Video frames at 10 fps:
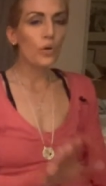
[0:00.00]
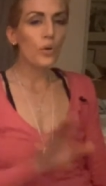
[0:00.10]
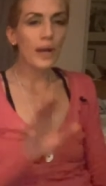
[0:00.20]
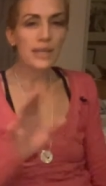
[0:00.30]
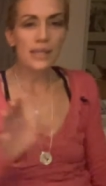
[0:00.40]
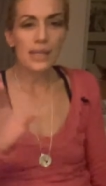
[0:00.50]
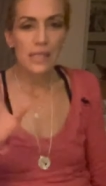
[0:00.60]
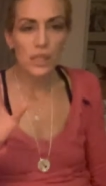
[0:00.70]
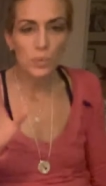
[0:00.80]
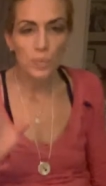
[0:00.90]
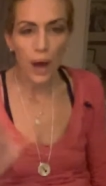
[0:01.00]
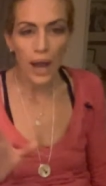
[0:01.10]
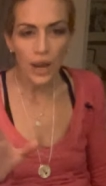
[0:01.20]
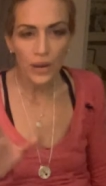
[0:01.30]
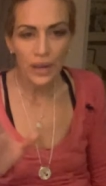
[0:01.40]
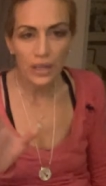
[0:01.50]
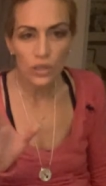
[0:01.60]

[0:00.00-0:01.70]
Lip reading: is an aspiring